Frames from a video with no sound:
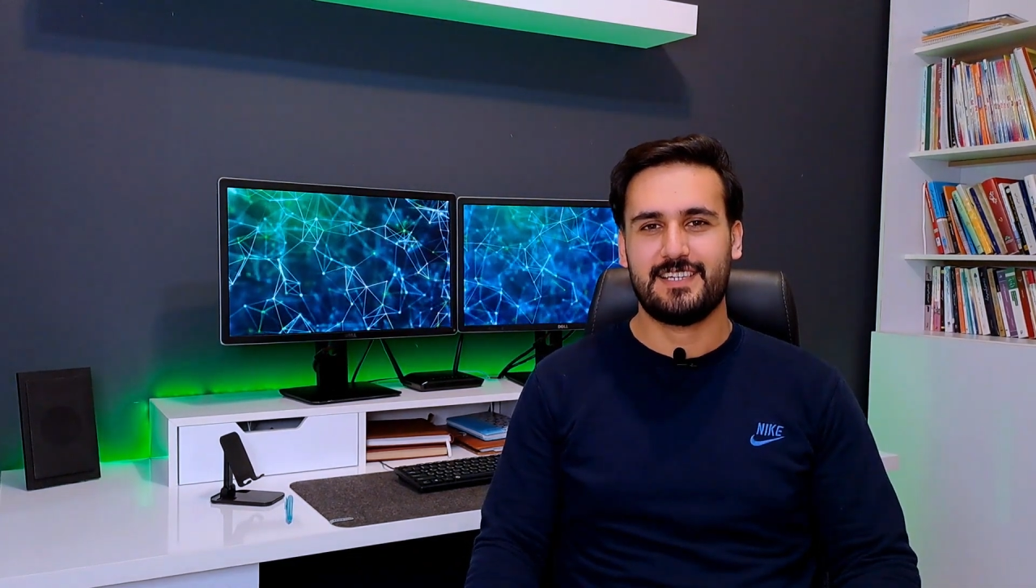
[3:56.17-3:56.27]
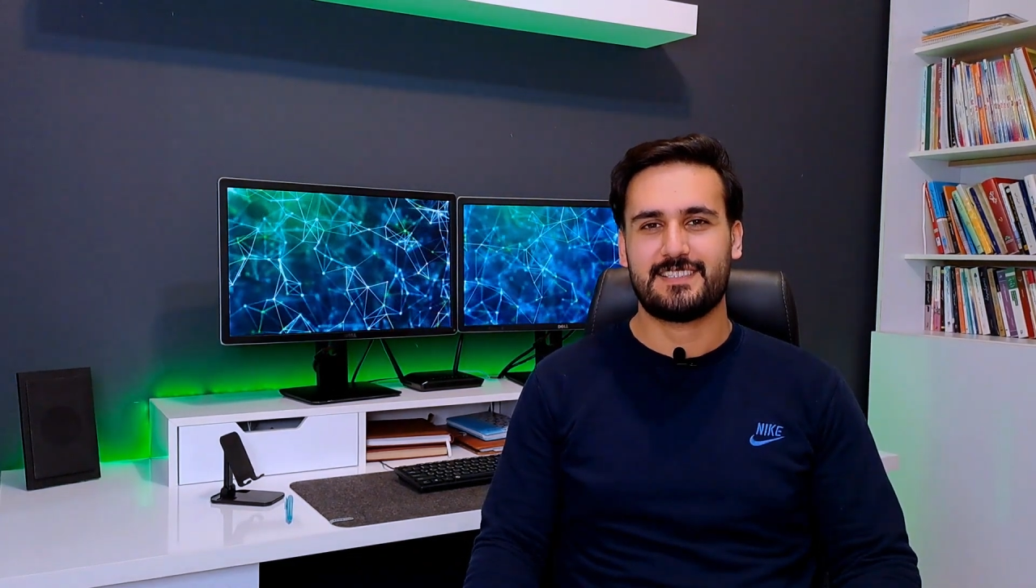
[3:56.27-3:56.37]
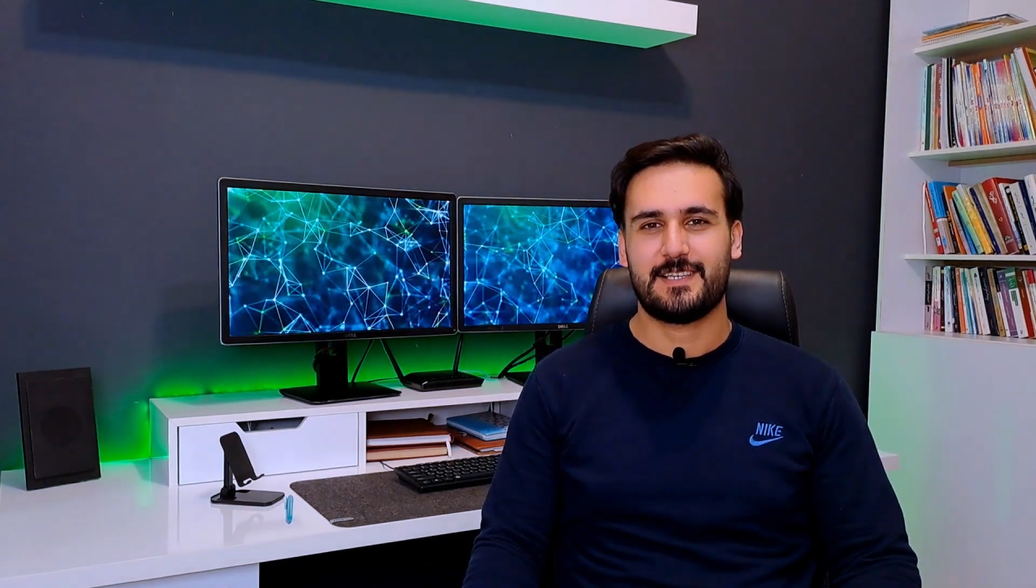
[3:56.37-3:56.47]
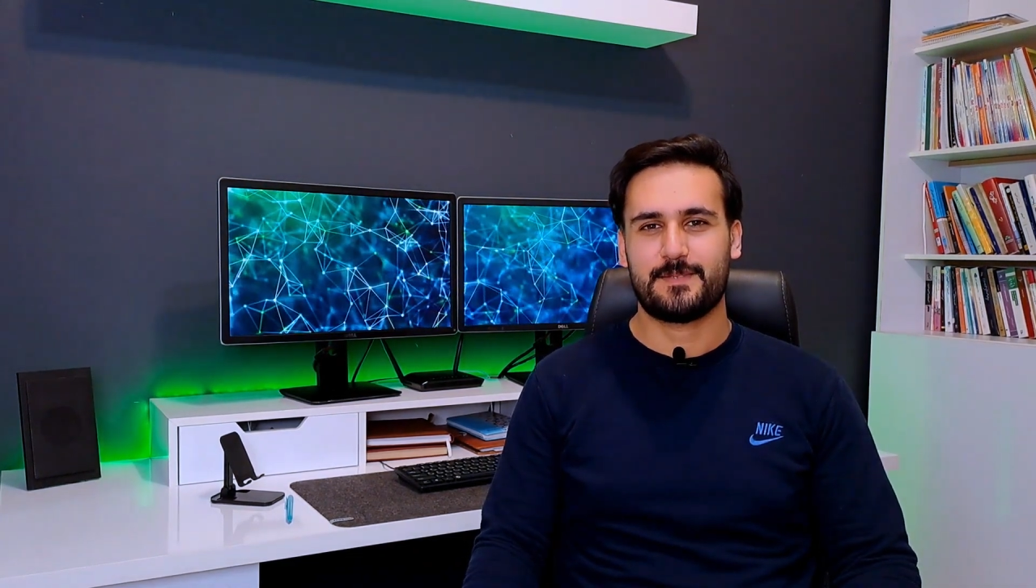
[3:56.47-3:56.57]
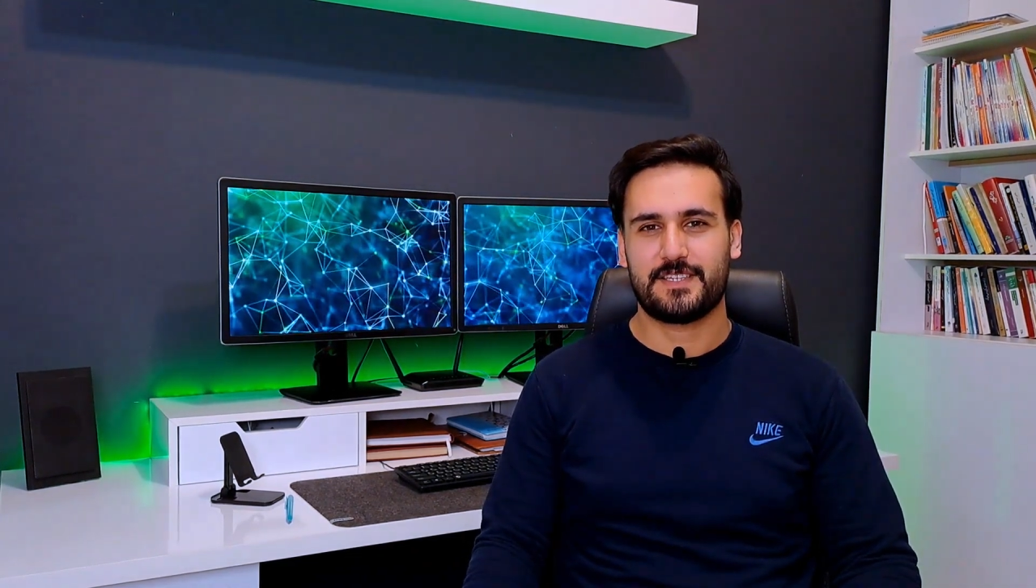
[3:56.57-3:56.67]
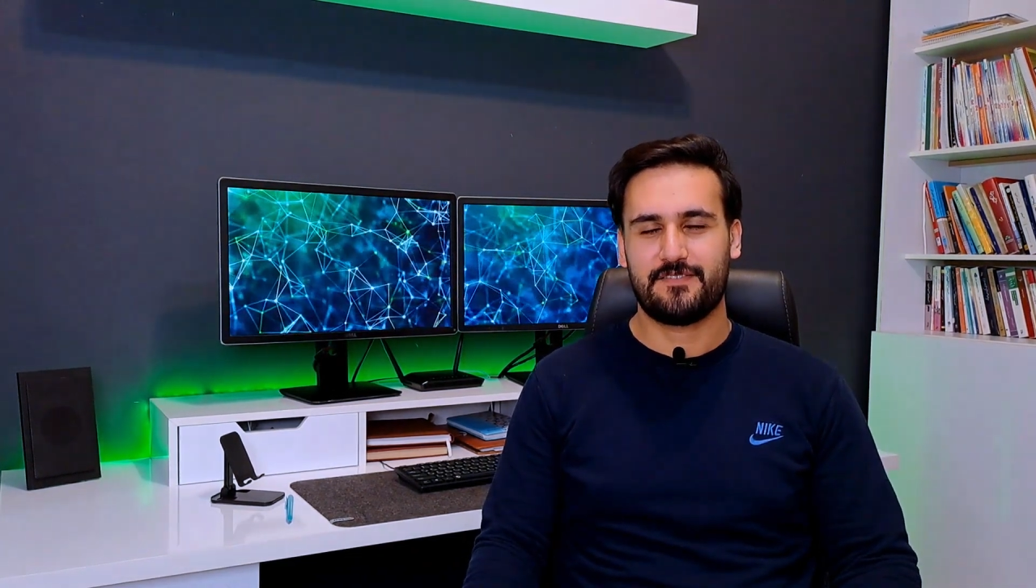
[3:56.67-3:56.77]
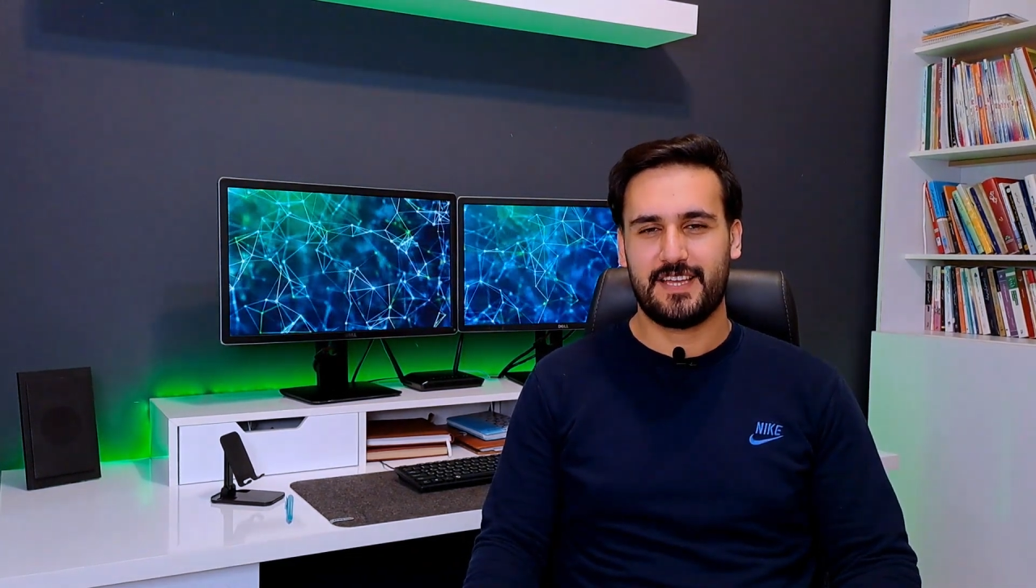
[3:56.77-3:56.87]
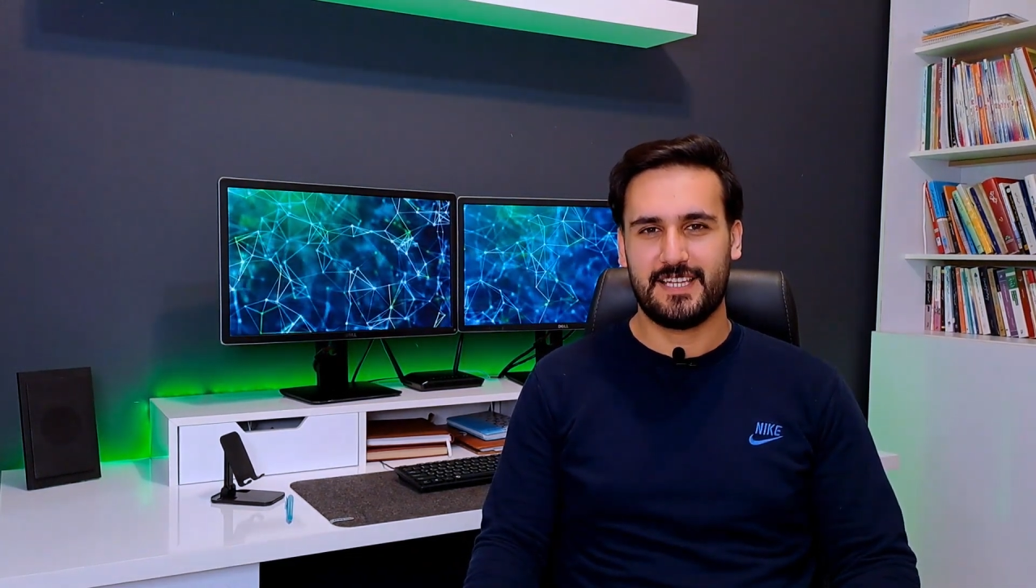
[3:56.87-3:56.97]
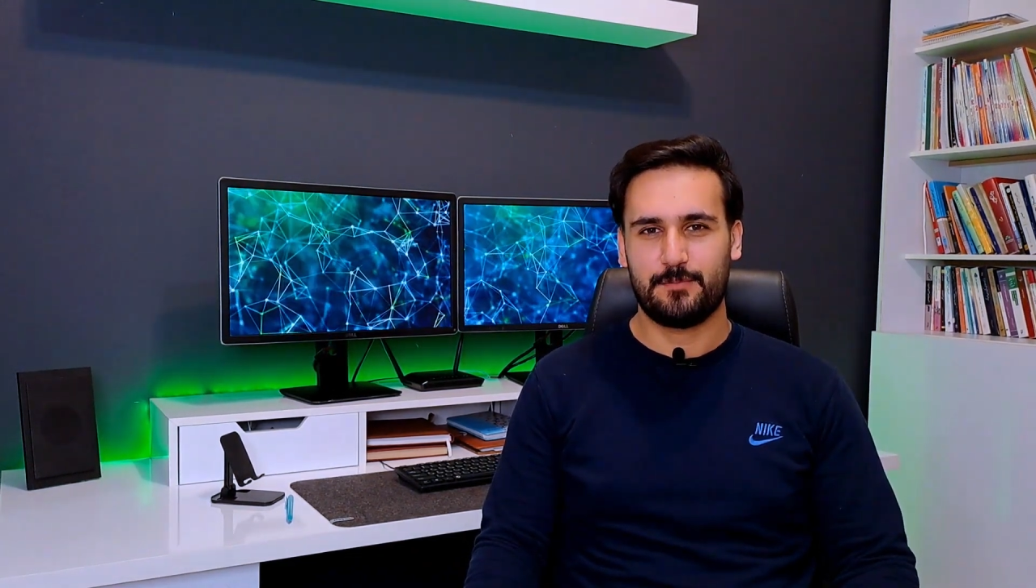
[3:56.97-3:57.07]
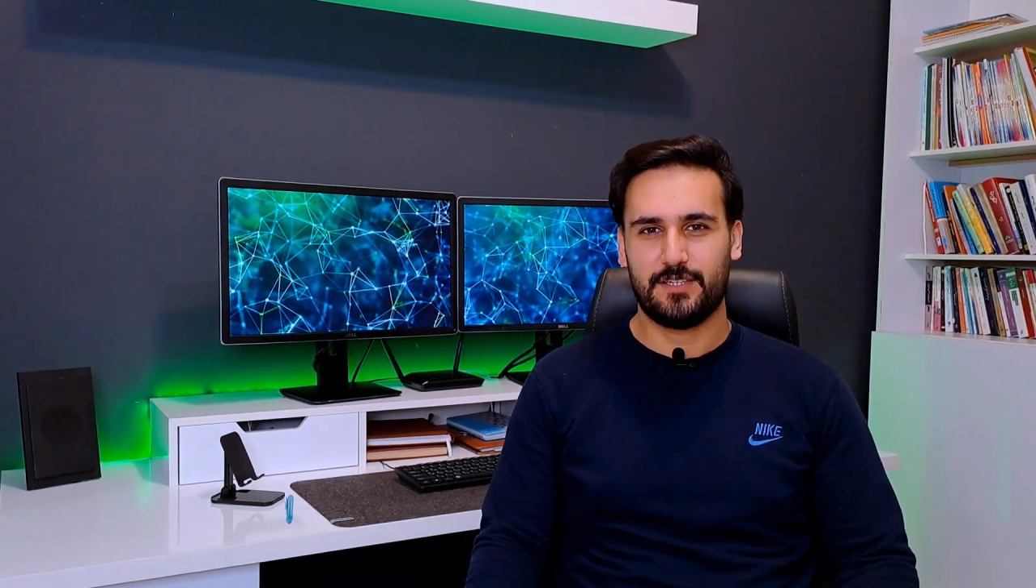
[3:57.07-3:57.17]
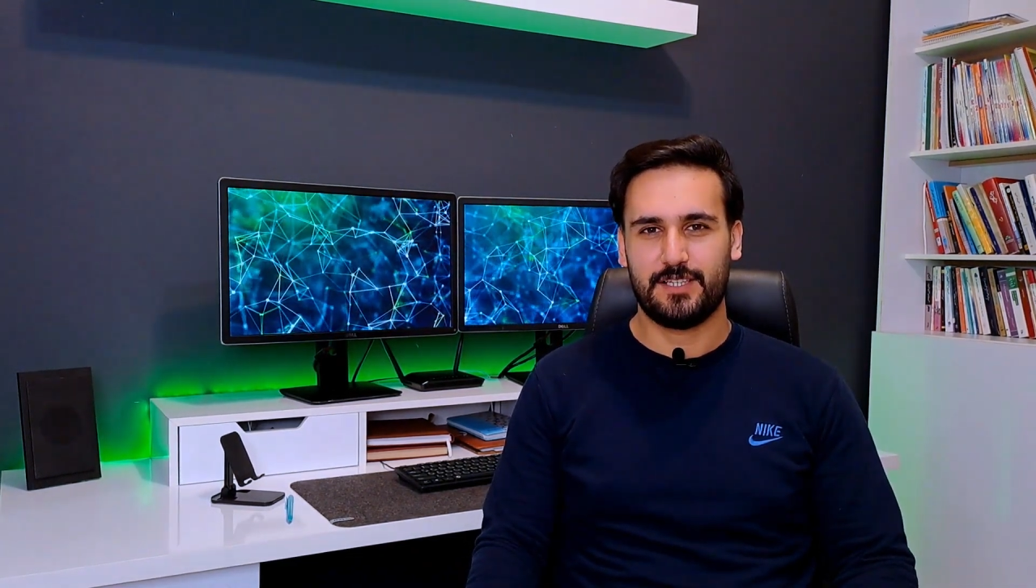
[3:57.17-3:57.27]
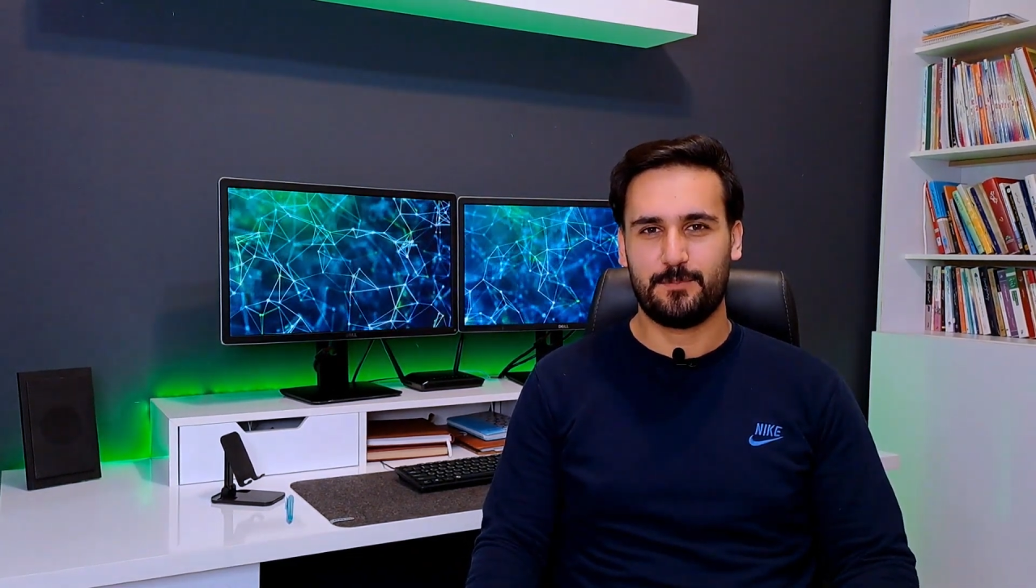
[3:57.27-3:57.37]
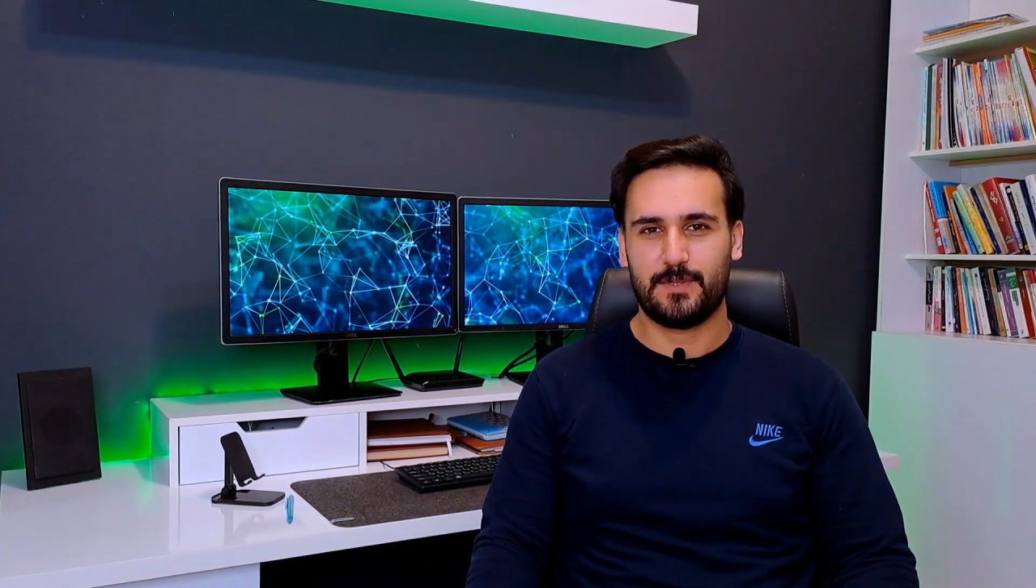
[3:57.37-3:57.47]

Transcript: learn something valuable,